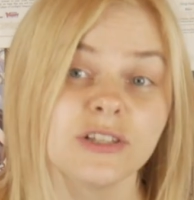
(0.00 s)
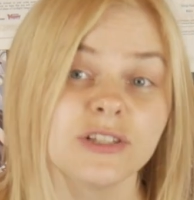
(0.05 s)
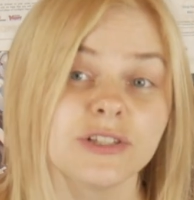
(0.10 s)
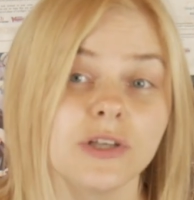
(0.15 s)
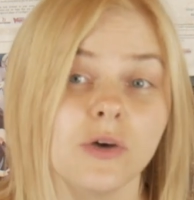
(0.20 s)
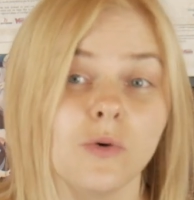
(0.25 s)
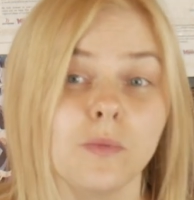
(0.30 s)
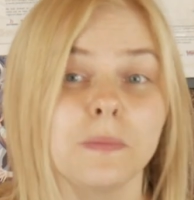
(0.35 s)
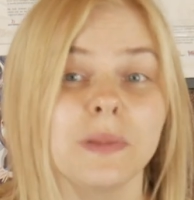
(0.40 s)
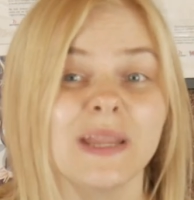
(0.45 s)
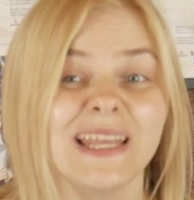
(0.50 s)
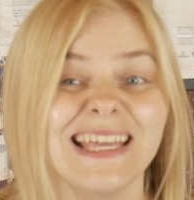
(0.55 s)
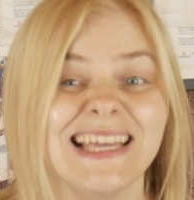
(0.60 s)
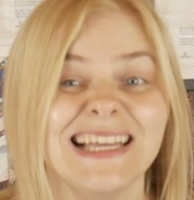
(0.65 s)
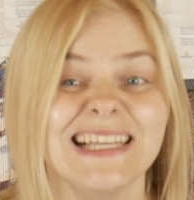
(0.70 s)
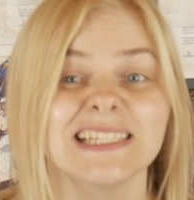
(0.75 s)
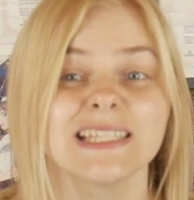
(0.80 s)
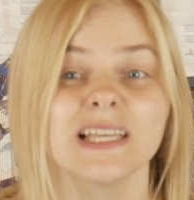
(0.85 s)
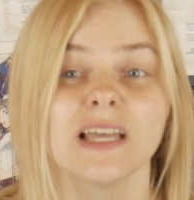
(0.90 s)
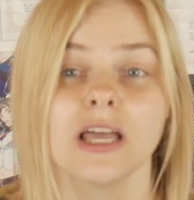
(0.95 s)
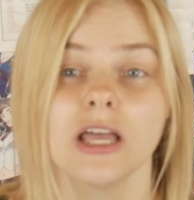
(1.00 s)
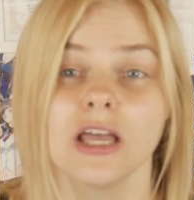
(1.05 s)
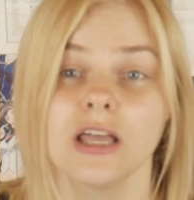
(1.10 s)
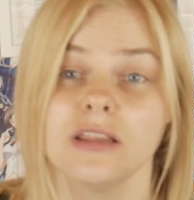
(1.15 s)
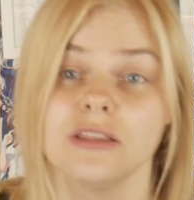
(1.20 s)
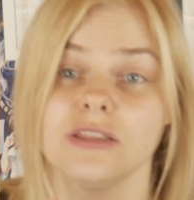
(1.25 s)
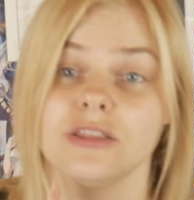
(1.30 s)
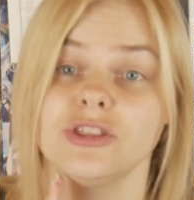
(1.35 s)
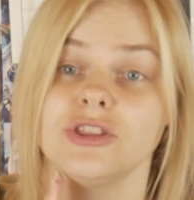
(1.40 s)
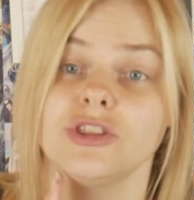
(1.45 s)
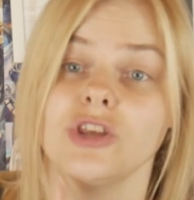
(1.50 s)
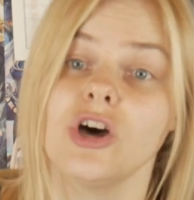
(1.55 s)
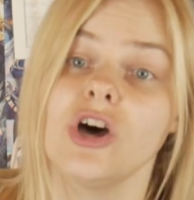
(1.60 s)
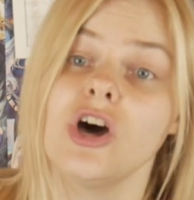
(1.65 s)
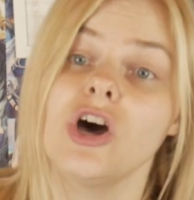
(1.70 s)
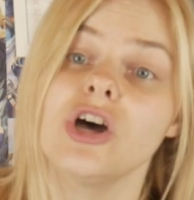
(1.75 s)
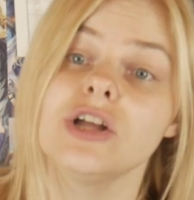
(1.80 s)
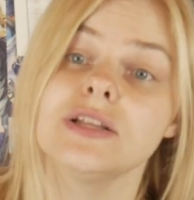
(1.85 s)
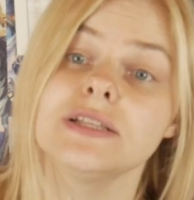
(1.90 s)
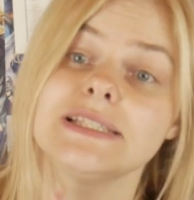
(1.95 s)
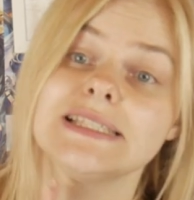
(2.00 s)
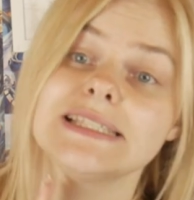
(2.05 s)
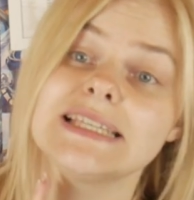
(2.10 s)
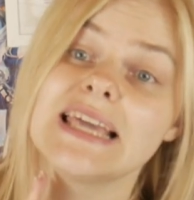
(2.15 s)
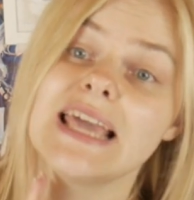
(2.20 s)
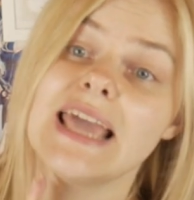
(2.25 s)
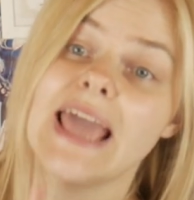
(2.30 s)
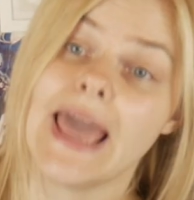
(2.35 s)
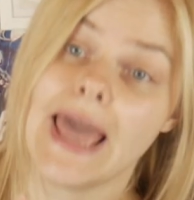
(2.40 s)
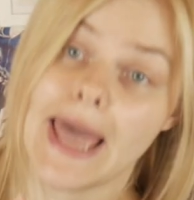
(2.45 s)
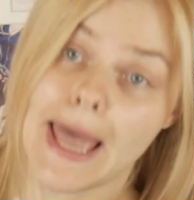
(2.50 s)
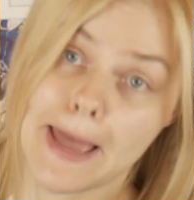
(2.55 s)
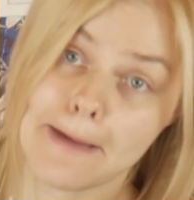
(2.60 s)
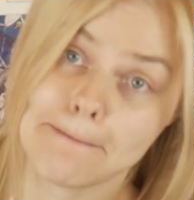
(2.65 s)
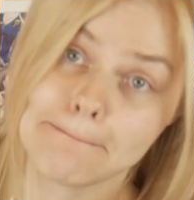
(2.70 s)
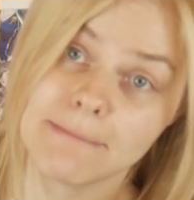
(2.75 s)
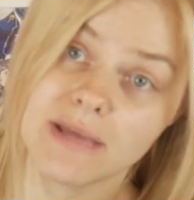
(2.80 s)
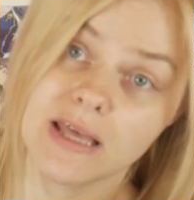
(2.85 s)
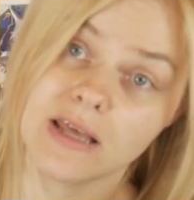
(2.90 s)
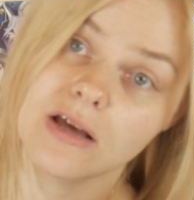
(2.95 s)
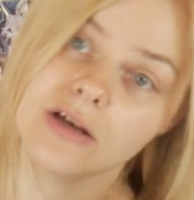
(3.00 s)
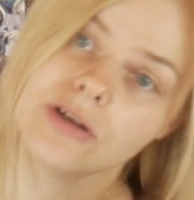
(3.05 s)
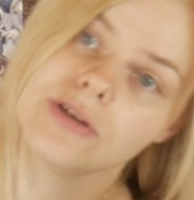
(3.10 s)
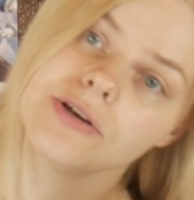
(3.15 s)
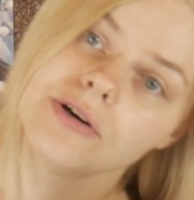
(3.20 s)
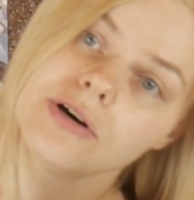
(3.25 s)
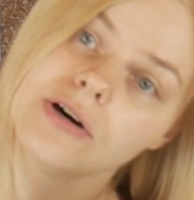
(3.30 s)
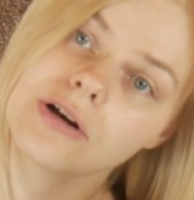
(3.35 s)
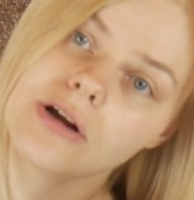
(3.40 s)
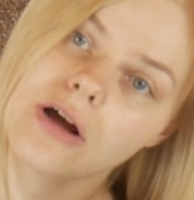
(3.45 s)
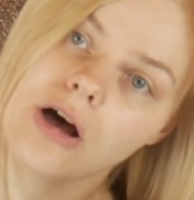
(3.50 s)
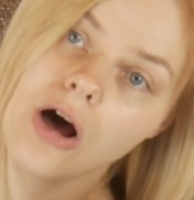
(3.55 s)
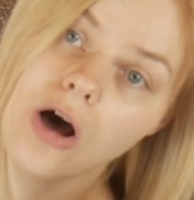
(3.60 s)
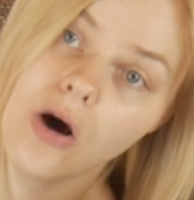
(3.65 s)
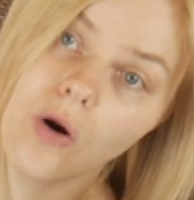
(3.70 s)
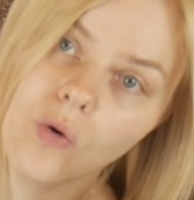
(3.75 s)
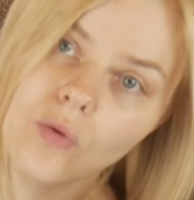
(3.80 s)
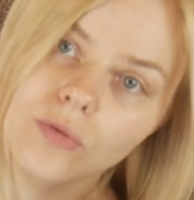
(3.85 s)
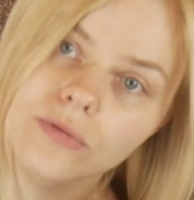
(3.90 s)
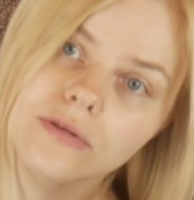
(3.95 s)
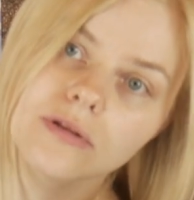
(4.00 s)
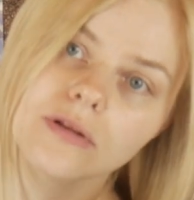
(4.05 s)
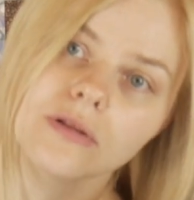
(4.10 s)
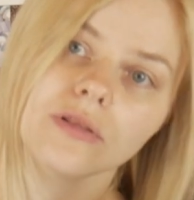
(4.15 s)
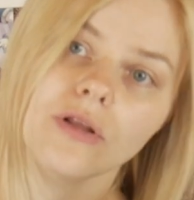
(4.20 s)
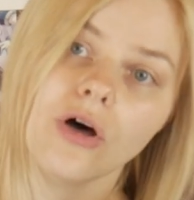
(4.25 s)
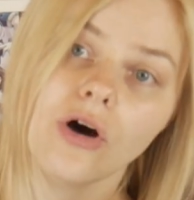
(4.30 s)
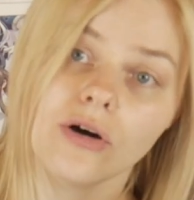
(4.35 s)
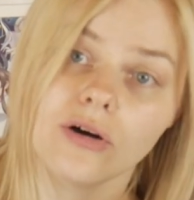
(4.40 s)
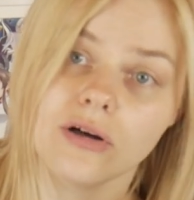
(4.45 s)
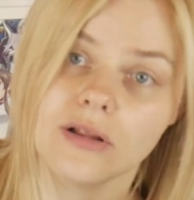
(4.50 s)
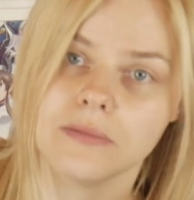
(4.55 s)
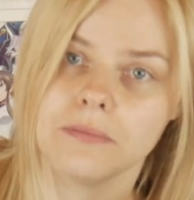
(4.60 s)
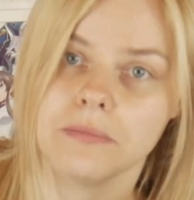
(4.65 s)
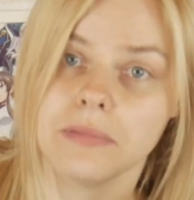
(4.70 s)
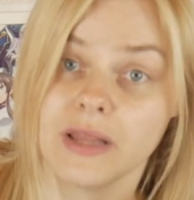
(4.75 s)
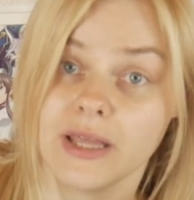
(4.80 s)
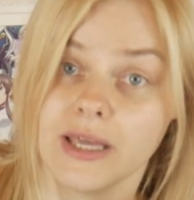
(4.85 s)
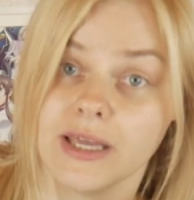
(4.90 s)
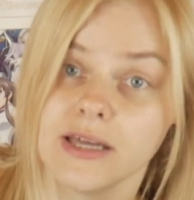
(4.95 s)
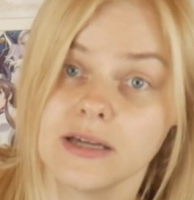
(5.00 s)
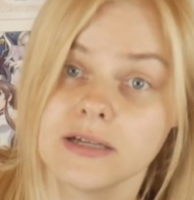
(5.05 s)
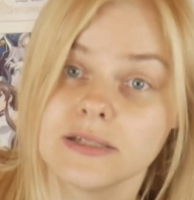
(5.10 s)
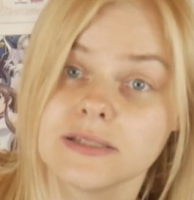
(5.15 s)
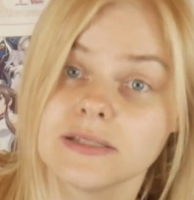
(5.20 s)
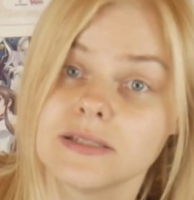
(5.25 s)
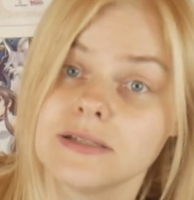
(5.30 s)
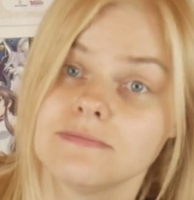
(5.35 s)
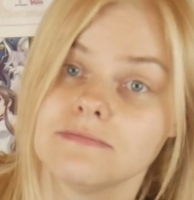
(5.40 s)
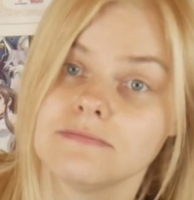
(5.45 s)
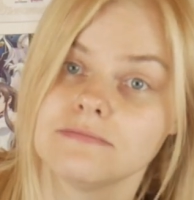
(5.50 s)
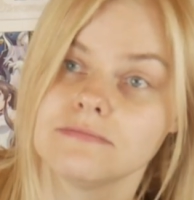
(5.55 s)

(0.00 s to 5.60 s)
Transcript: So please don't scam your own local players.